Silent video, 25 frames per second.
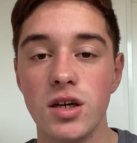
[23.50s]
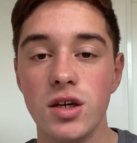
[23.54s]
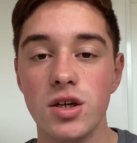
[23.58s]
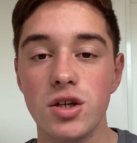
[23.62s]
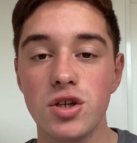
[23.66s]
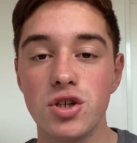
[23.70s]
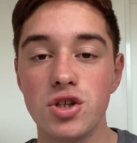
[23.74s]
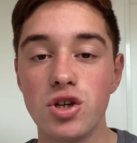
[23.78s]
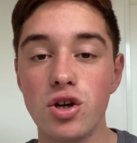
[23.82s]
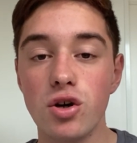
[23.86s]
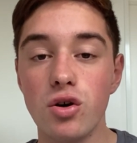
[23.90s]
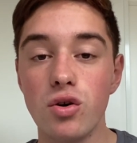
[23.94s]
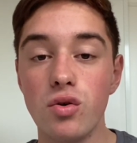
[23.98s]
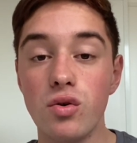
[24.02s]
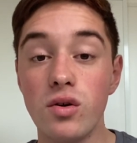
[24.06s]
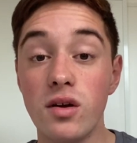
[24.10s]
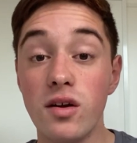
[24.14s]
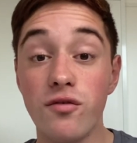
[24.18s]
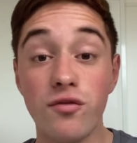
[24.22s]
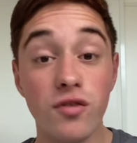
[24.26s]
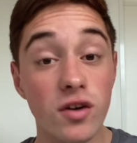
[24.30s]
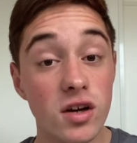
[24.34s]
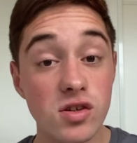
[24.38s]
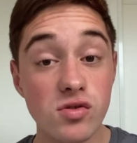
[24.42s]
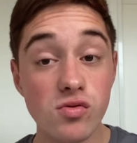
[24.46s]
So
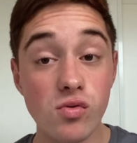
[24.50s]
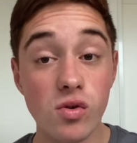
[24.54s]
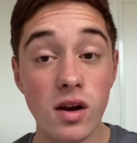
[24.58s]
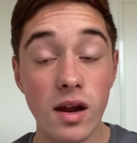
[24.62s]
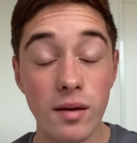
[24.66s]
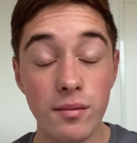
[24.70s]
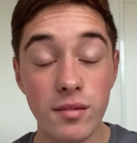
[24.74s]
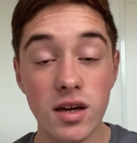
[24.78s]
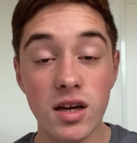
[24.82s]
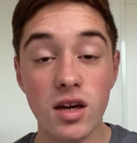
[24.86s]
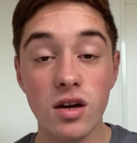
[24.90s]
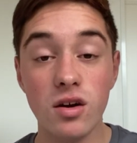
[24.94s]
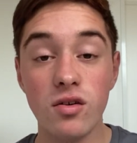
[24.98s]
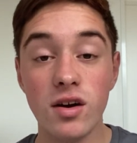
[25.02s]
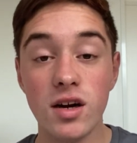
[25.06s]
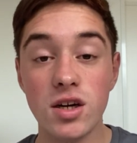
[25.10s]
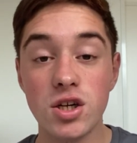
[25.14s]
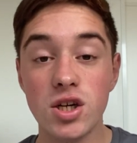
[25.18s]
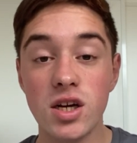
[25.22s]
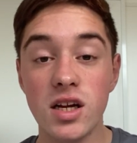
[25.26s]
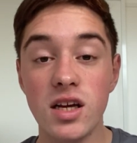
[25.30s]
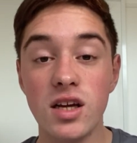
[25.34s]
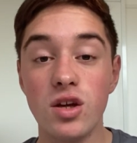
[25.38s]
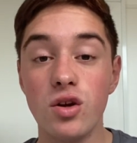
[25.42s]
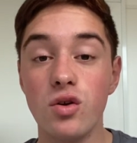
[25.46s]
first of all, let me
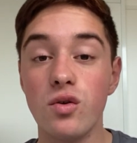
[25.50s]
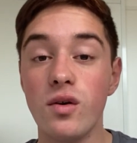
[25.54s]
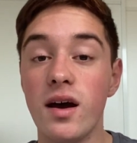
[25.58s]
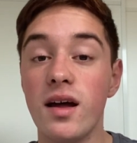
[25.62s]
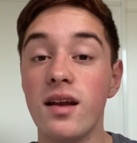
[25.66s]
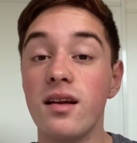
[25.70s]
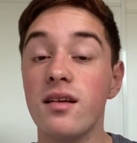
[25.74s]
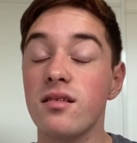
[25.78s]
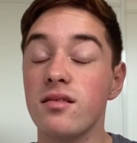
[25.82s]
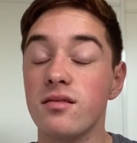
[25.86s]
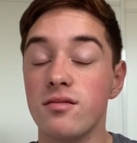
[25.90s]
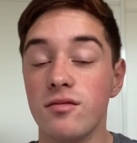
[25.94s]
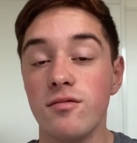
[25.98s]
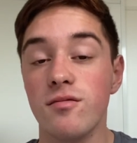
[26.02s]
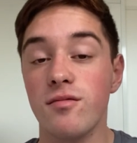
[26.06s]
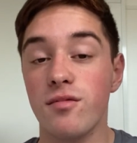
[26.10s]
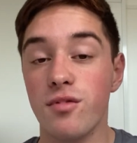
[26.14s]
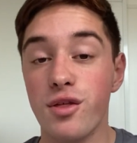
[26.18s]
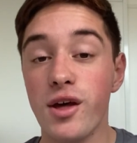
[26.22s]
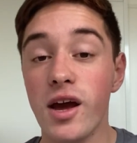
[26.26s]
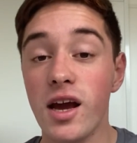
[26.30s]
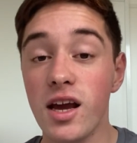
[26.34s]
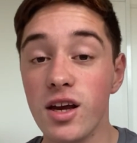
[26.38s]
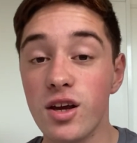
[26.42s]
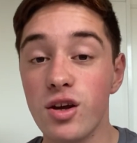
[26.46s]
congratulate you and
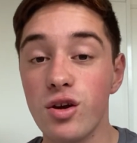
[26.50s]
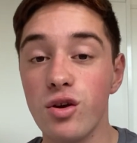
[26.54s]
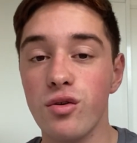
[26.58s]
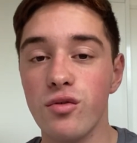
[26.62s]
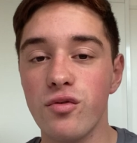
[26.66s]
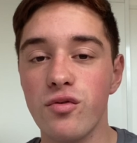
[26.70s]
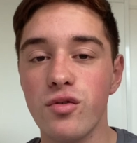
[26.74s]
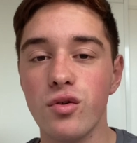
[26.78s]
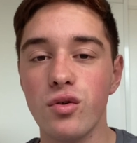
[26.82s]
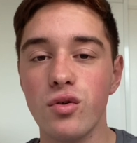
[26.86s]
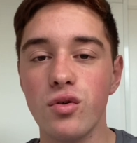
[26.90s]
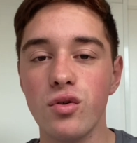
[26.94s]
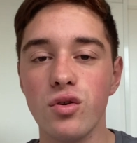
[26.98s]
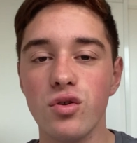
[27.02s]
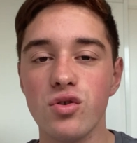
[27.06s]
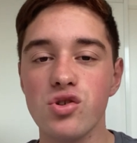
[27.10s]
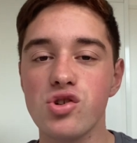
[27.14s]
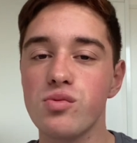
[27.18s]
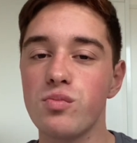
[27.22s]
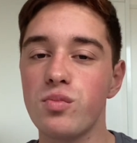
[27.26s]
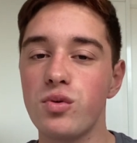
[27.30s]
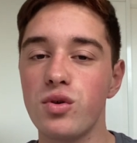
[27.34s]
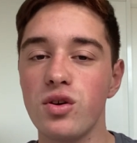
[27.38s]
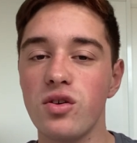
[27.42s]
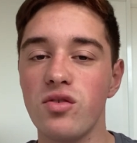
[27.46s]
thank you for all your
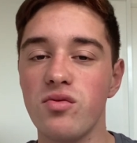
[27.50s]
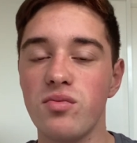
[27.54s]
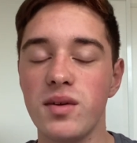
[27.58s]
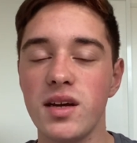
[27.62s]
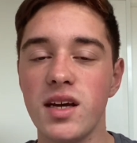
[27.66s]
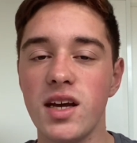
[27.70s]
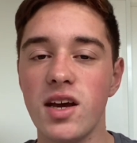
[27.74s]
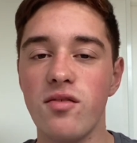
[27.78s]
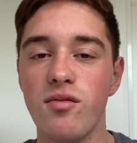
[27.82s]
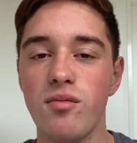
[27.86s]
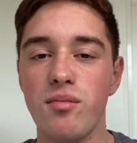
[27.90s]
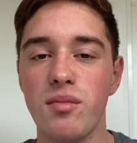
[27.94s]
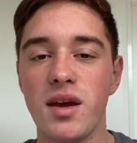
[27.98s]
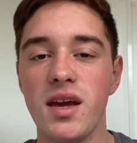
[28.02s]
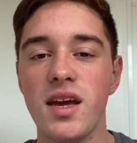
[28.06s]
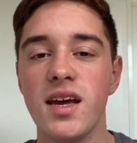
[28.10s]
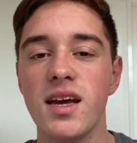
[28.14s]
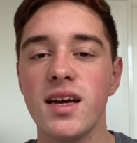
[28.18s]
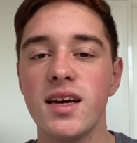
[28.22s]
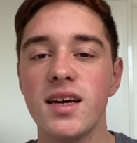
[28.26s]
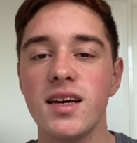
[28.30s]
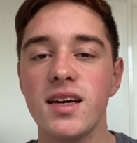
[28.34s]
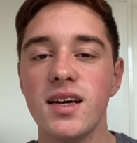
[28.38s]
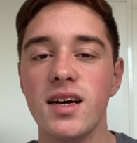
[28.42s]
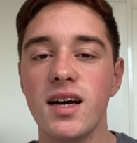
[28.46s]
support you've been giving me.
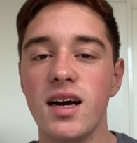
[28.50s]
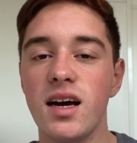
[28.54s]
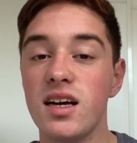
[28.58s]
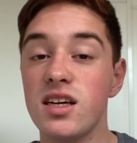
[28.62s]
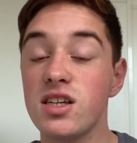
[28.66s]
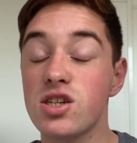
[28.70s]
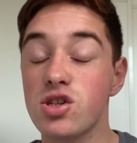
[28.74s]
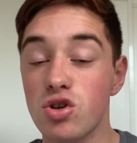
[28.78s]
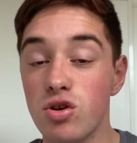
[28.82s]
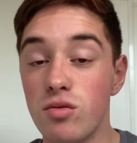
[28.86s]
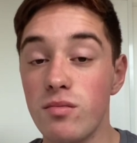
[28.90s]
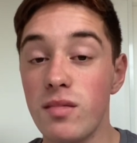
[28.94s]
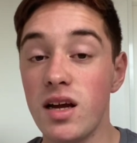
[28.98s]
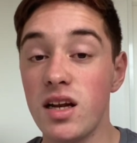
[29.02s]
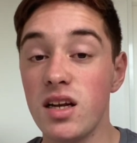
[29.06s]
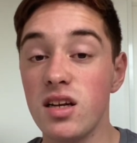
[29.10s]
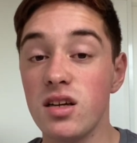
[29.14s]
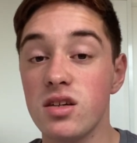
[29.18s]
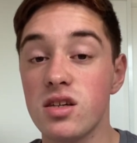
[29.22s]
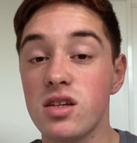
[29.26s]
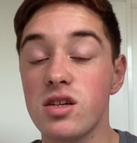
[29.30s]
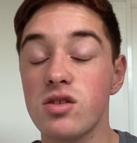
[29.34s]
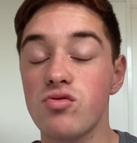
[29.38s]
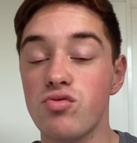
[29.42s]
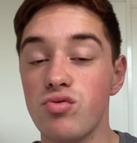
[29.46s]
It's
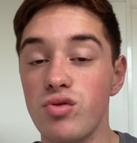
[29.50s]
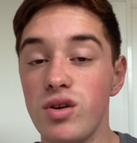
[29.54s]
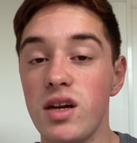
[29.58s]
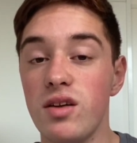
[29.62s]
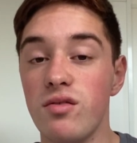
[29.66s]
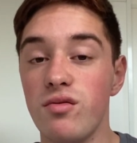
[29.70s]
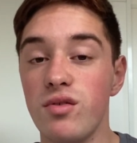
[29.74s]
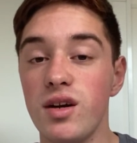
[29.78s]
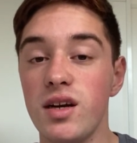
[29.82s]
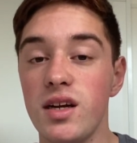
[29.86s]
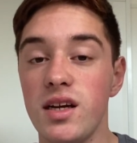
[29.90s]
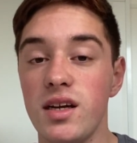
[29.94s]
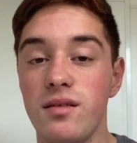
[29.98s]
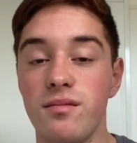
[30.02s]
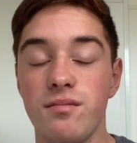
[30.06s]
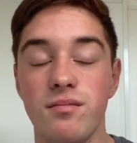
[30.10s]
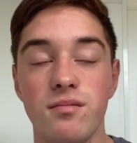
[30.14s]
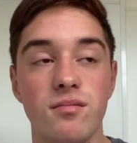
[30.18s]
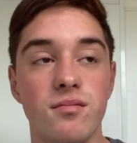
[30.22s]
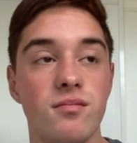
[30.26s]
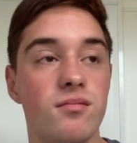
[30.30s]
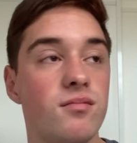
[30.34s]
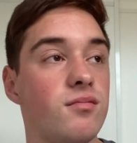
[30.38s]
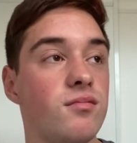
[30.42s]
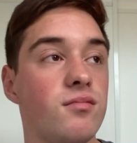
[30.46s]
tremendous. It's really
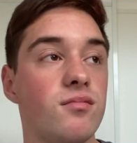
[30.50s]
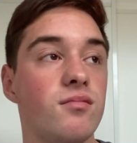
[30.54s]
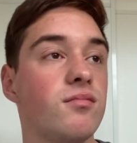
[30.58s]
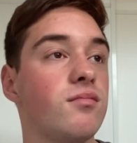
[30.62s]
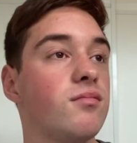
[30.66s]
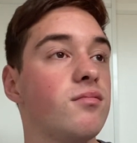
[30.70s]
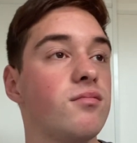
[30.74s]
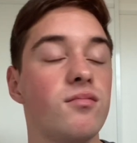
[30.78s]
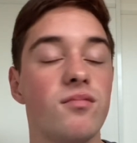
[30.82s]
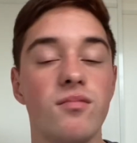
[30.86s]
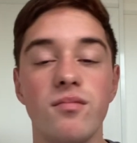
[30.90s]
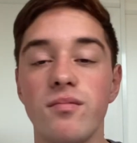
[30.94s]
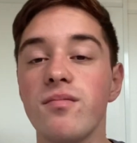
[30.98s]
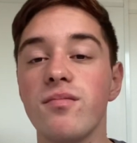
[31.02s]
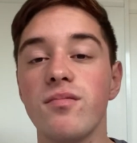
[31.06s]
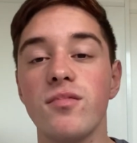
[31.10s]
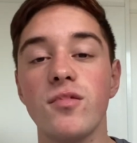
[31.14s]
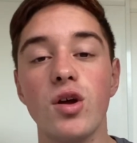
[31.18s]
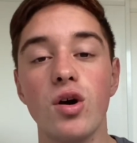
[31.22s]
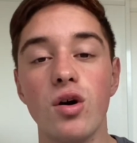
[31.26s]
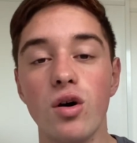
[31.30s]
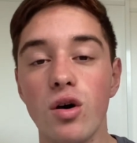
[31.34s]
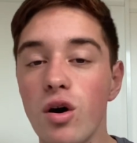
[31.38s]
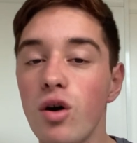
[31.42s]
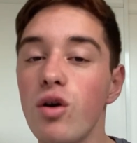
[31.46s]

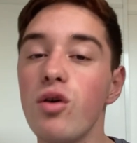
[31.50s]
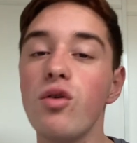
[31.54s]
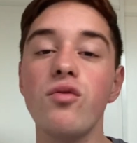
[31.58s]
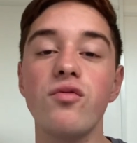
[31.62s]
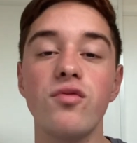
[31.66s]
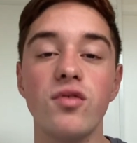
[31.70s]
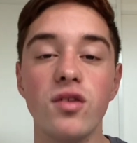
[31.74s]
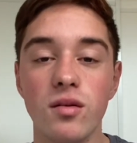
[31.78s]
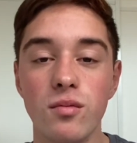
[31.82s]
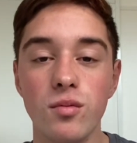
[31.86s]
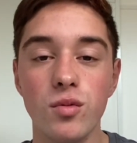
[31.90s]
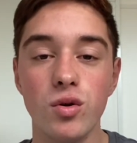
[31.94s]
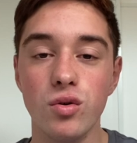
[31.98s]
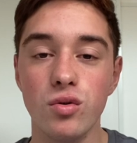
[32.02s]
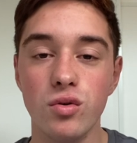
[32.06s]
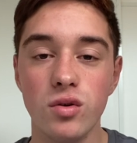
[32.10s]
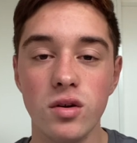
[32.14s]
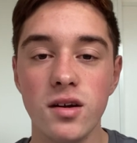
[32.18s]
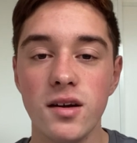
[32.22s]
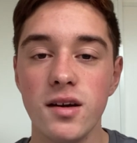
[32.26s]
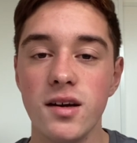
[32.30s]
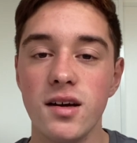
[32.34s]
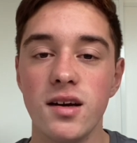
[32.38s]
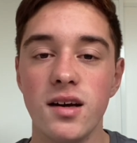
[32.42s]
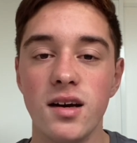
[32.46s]
over the
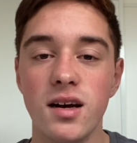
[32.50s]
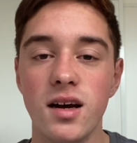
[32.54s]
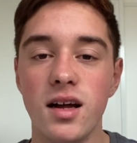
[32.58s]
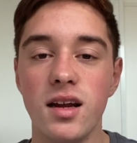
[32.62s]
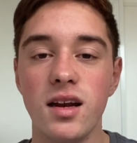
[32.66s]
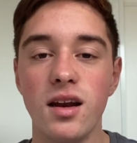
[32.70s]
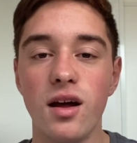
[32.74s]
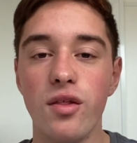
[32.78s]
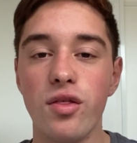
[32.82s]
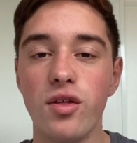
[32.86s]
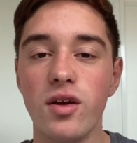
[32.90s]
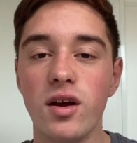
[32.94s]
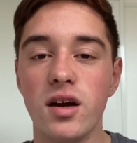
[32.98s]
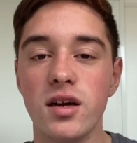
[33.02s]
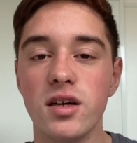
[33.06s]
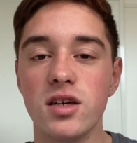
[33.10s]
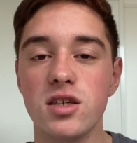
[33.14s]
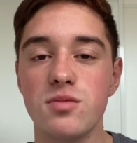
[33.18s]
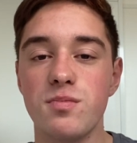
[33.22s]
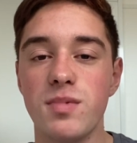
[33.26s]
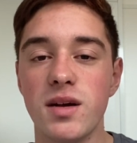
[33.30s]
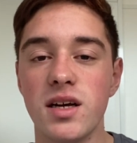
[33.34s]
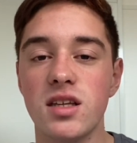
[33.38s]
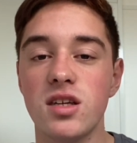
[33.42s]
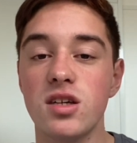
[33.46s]
moon. Nothing I
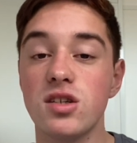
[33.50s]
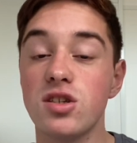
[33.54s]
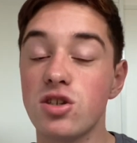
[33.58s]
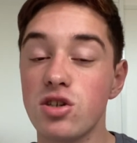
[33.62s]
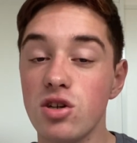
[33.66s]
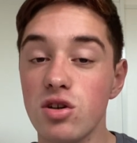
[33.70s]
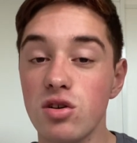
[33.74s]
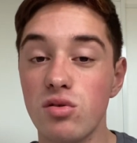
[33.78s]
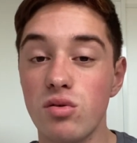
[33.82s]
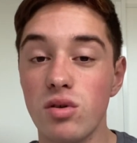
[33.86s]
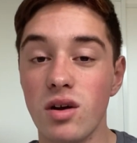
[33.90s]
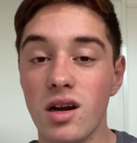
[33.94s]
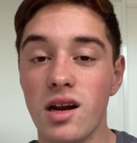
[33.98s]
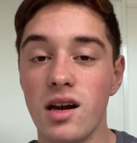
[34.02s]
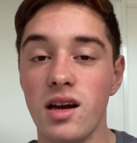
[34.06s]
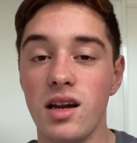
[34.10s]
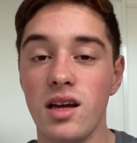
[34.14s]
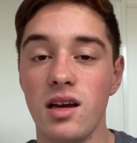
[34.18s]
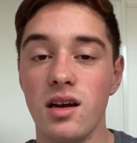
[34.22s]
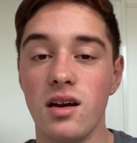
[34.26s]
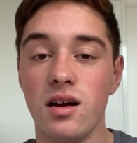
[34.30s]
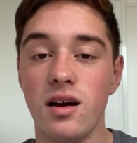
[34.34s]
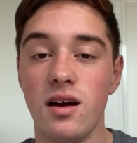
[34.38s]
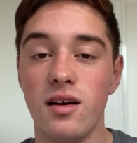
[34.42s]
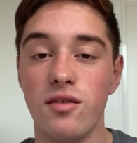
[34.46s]
expected so
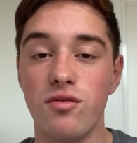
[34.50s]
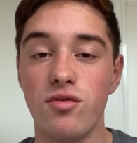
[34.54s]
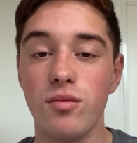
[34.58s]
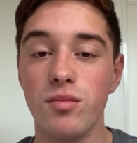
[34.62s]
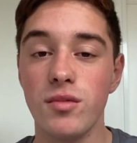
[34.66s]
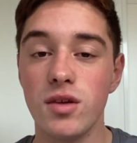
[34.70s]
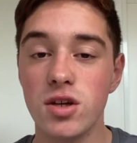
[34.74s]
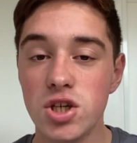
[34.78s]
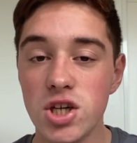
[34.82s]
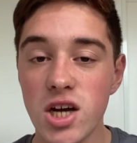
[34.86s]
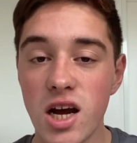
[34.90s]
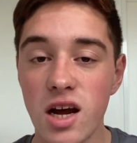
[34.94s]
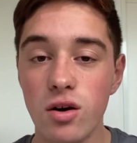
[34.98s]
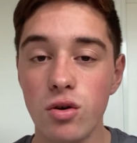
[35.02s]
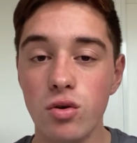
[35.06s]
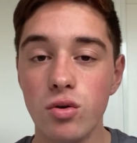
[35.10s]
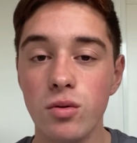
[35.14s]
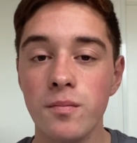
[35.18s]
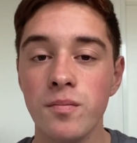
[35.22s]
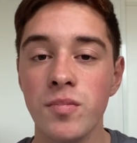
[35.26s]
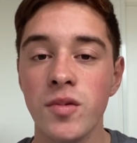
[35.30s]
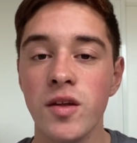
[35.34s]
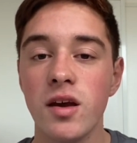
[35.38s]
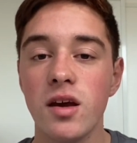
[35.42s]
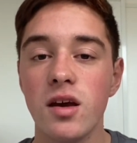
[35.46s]
quickly from the channel.